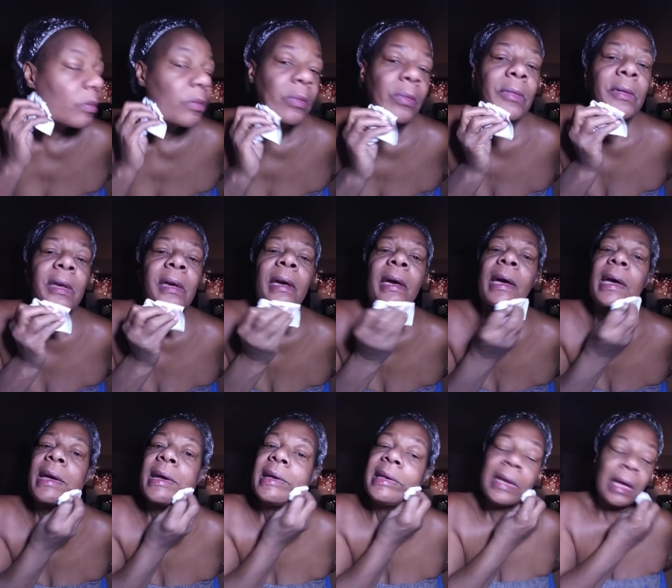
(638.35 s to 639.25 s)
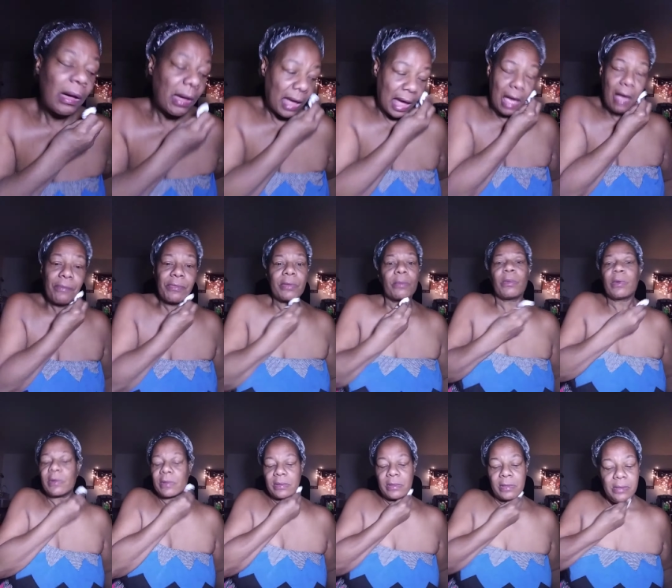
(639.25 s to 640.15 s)
Okay. Now
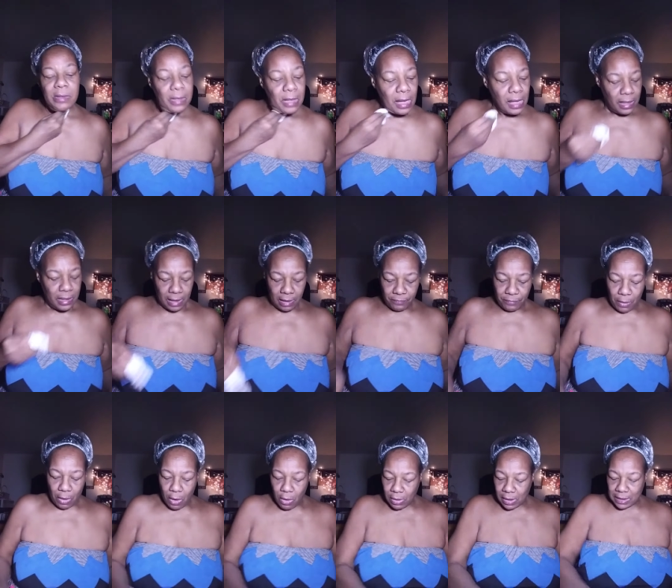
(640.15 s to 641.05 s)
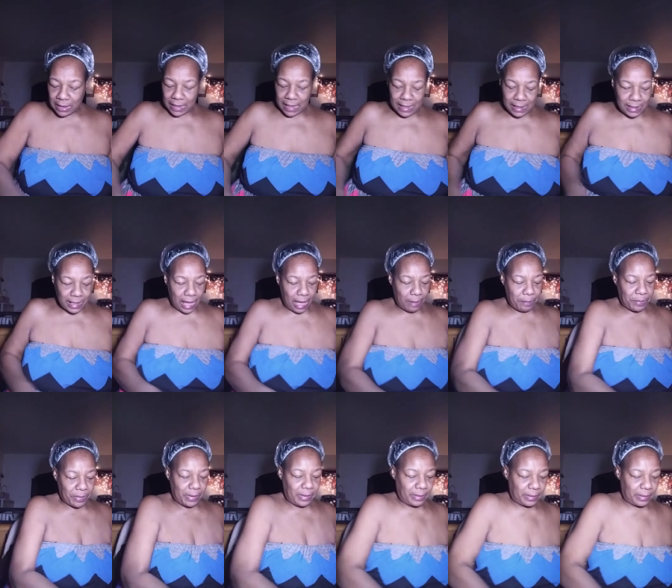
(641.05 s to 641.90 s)
afterwards, I've all cleaned up.